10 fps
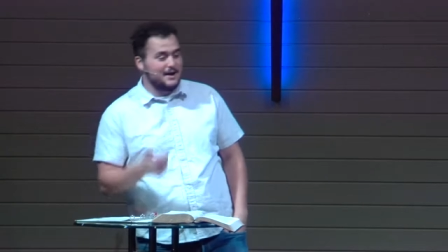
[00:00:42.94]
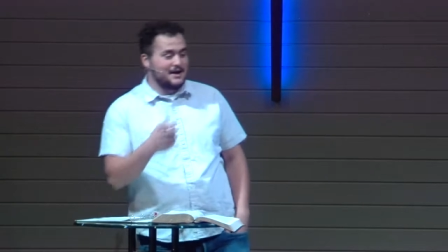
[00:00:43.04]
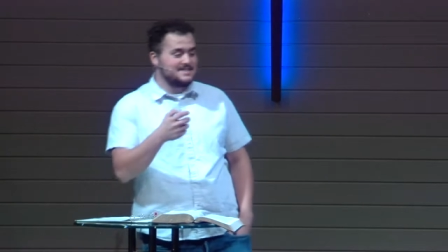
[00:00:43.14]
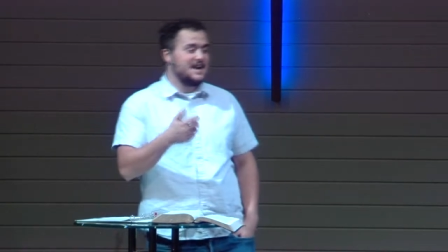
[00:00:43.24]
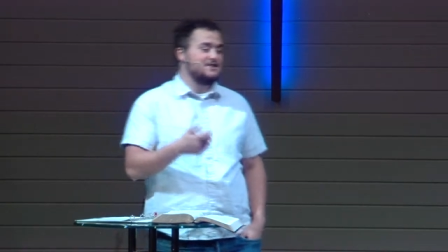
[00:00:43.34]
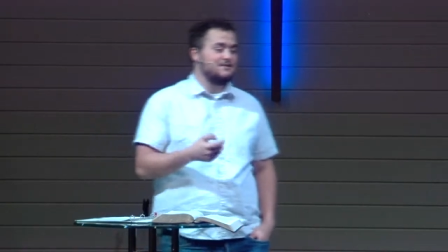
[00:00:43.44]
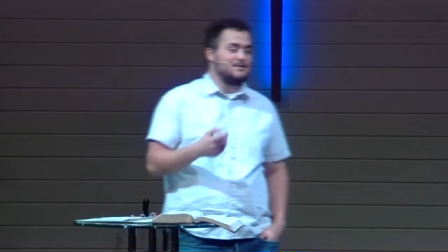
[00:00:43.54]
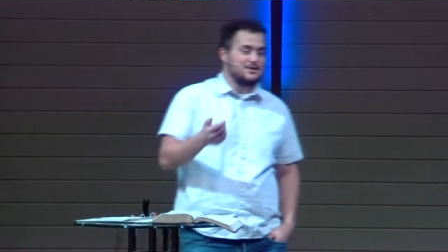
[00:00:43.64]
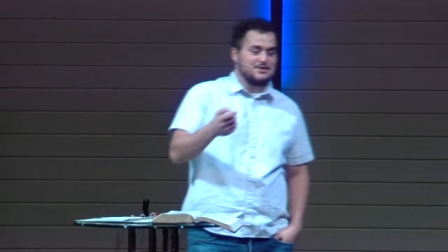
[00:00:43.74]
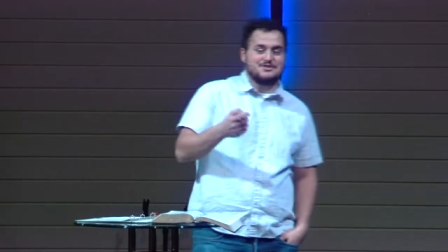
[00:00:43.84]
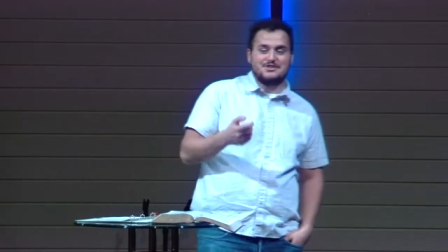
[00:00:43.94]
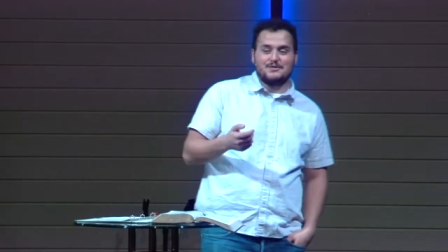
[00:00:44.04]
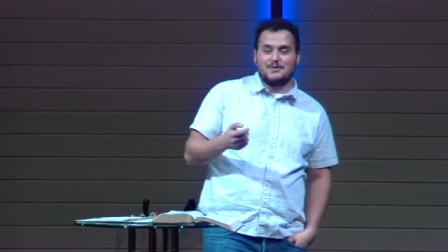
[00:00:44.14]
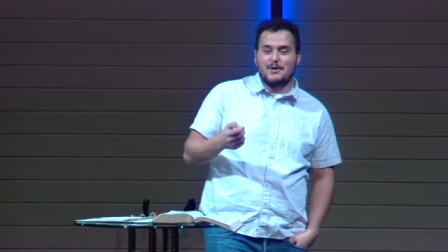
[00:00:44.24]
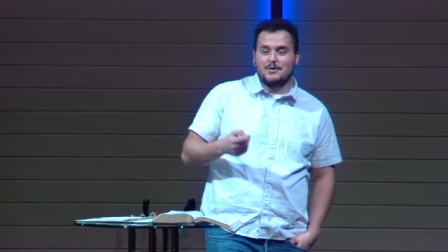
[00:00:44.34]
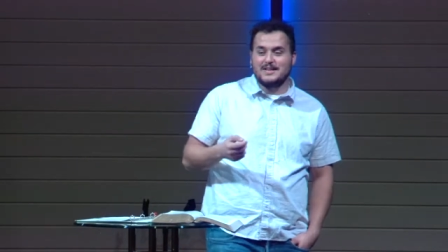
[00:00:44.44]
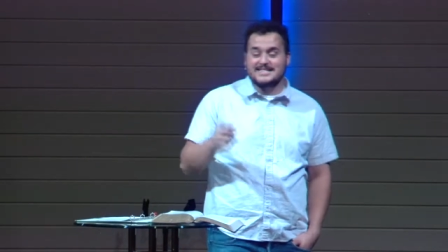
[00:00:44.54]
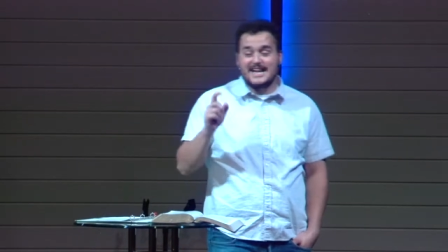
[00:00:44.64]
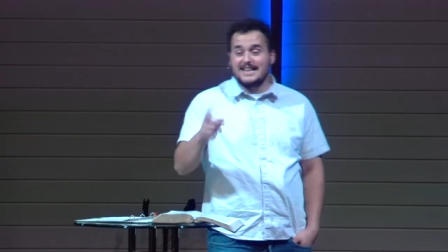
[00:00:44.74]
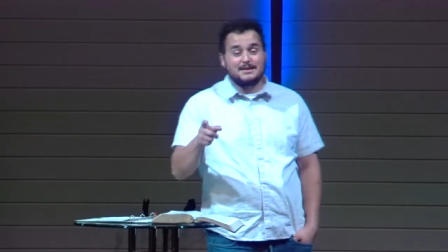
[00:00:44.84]
uh, it's on your, you're using your phone.
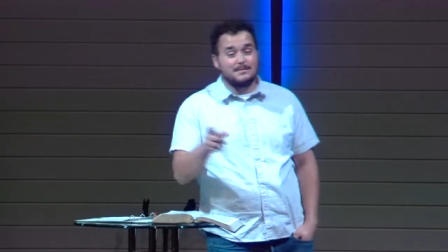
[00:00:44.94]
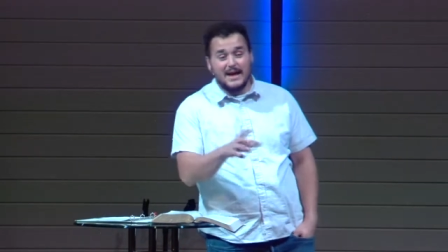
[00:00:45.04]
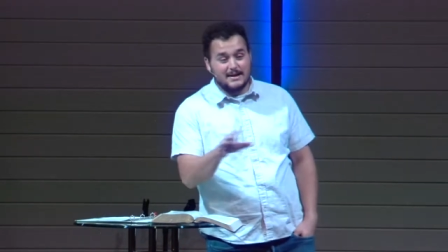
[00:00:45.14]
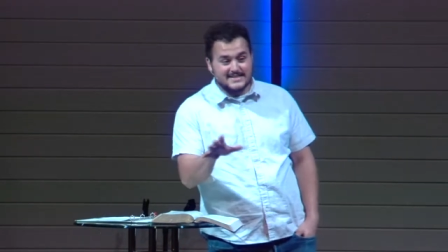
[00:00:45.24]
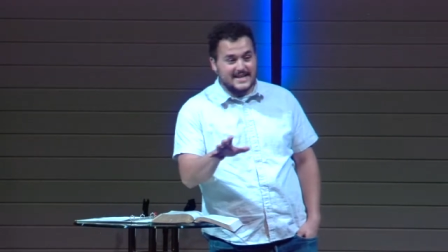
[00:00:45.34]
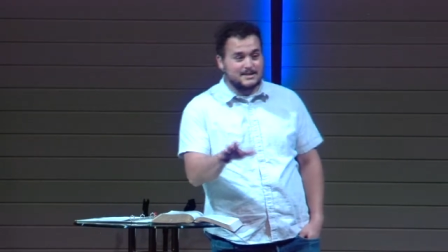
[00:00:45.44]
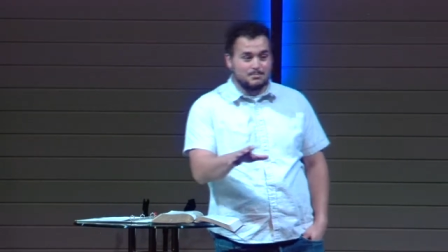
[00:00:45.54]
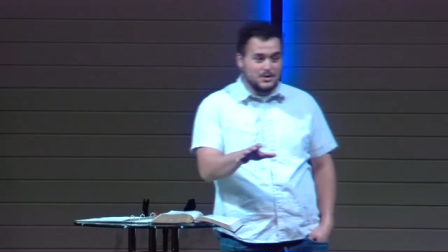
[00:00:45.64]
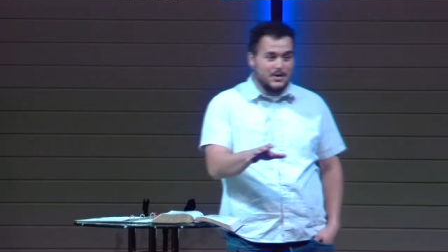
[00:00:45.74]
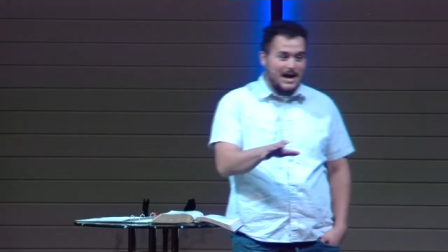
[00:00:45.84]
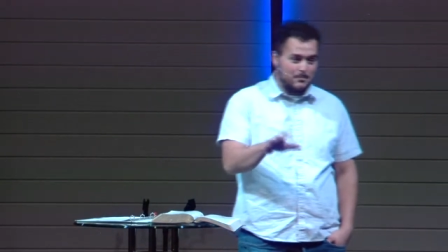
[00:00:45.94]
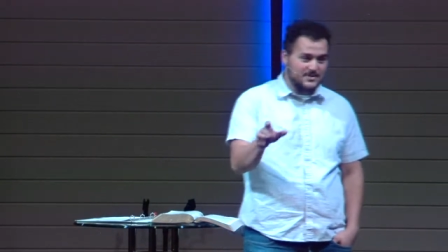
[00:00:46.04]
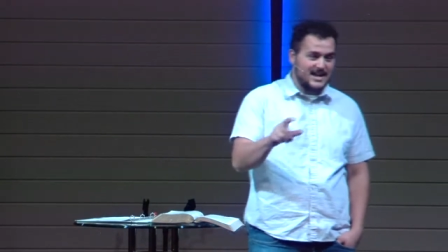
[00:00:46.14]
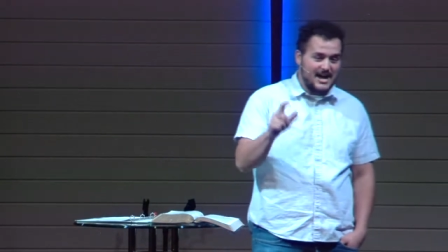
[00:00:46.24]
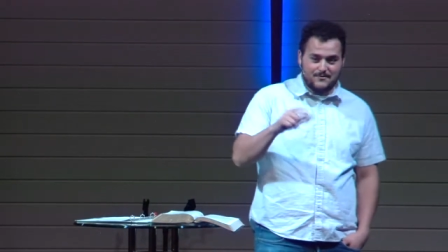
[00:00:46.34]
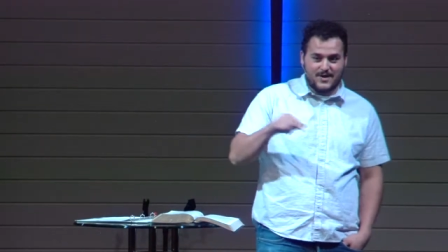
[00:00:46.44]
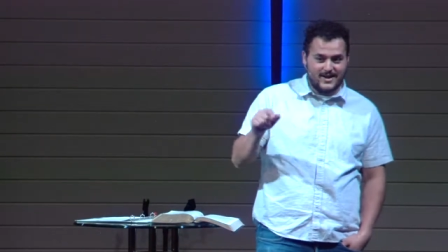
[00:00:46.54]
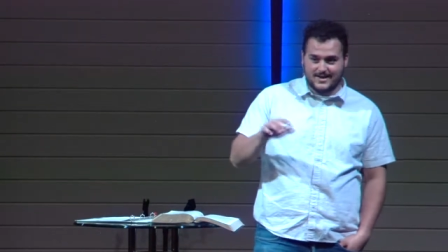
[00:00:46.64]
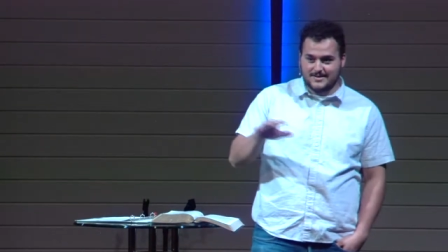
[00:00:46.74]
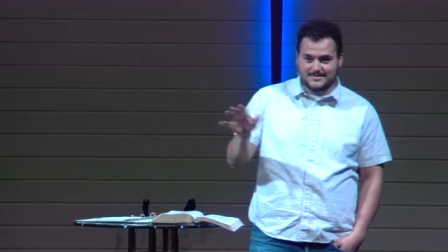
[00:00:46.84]
It's not, the, it's not the blue app with the F
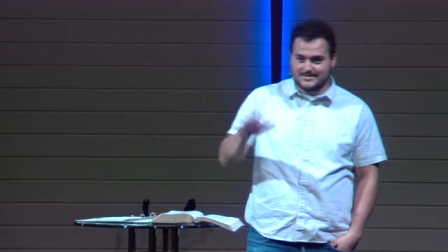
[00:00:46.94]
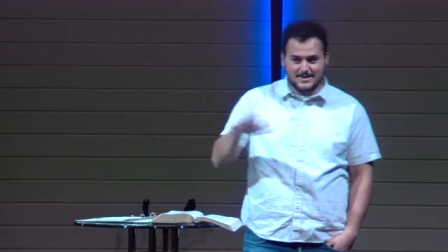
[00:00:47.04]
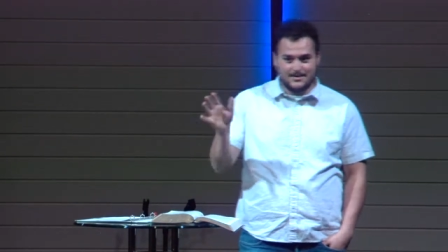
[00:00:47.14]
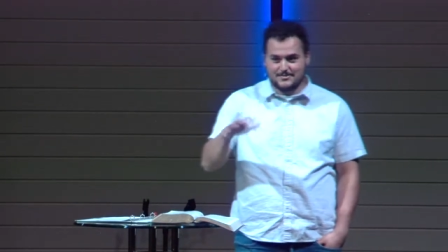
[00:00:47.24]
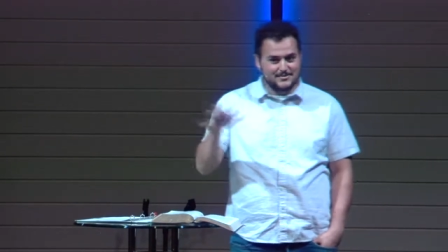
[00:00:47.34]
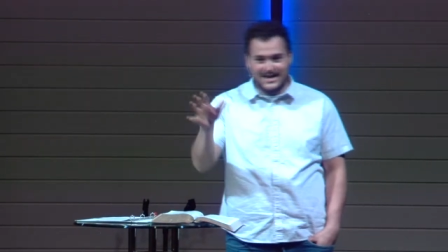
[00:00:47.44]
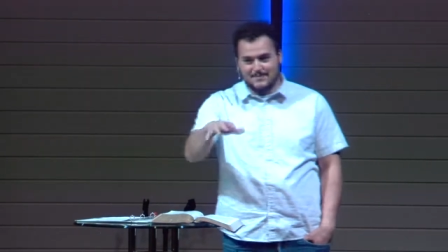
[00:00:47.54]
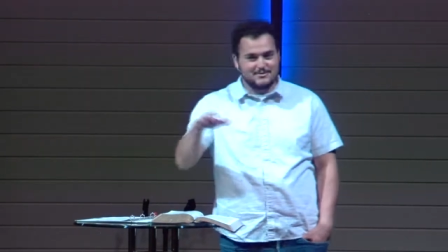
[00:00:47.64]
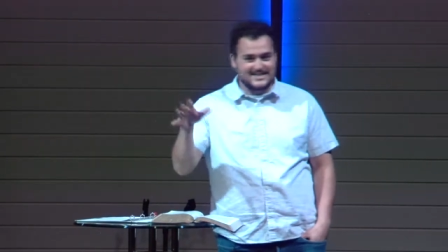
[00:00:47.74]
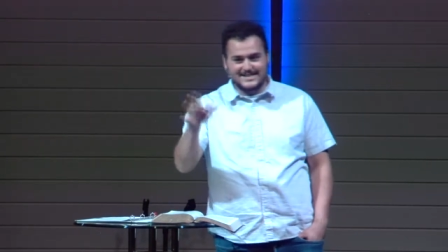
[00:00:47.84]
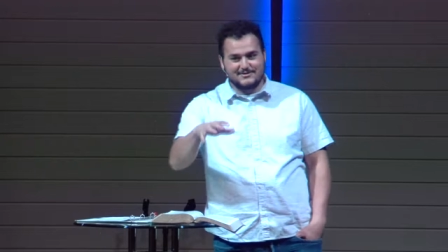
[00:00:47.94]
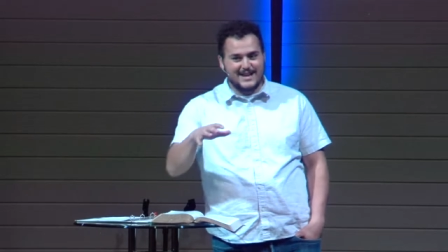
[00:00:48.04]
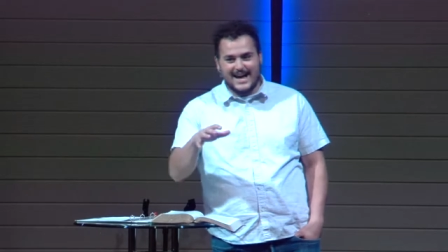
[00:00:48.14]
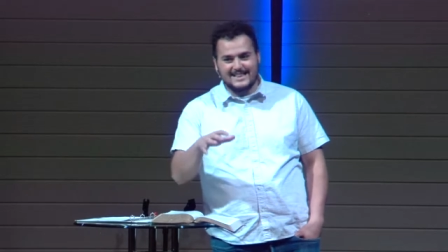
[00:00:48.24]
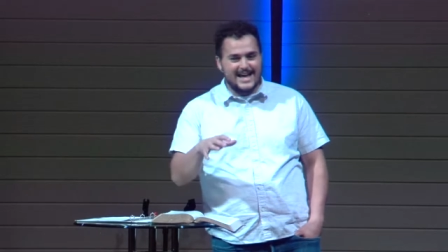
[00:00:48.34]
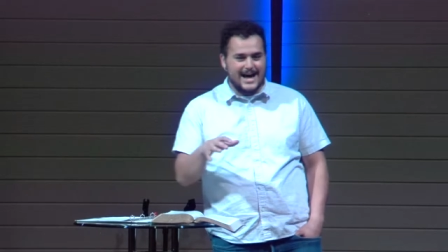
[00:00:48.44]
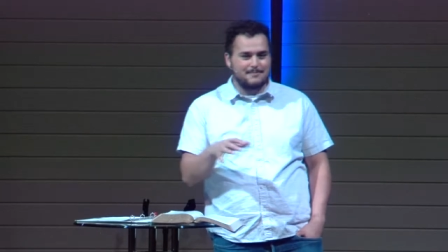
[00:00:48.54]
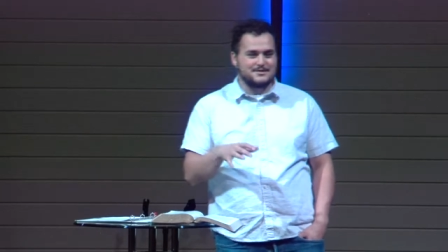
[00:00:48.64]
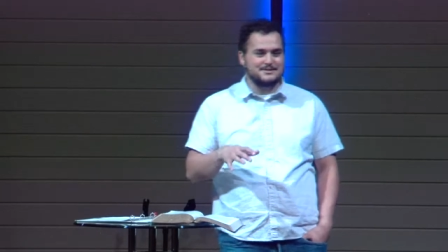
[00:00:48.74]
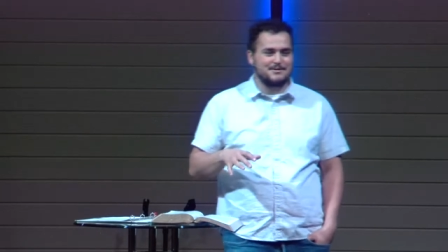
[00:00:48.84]
on it. No, we're not reading, we're not on that
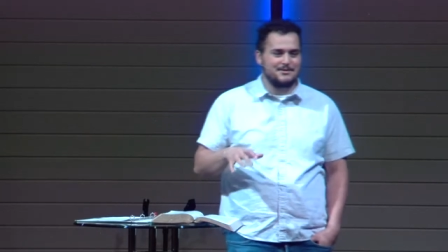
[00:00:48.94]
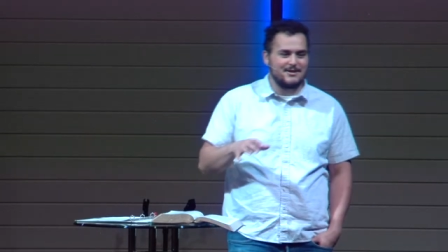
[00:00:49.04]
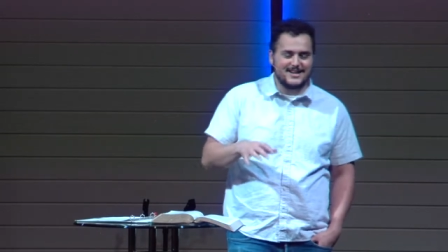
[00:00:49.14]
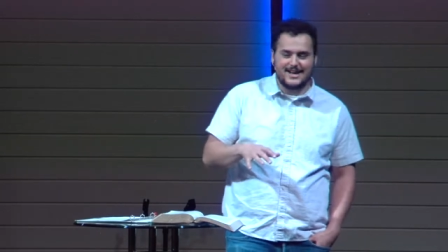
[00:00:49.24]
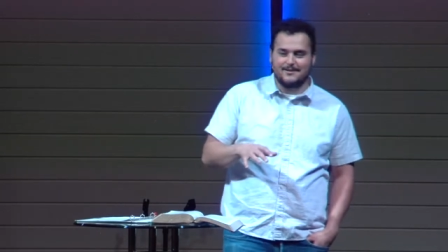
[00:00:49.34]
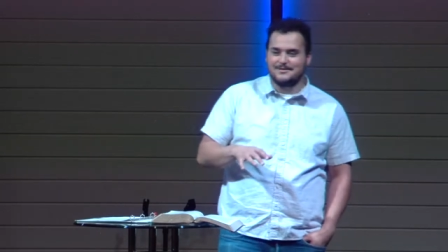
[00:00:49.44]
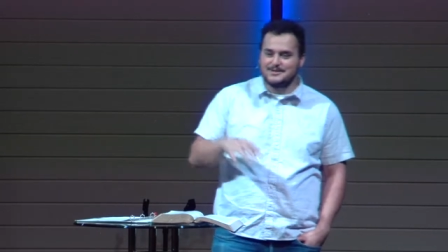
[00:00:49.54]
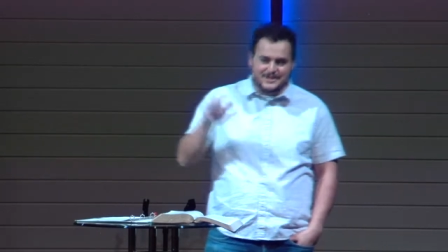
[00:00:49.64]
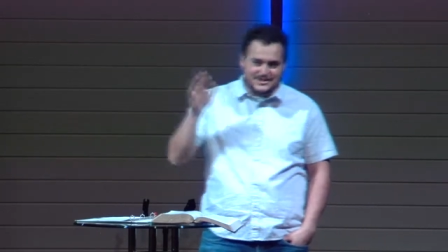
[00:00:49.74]
app this morning right now. You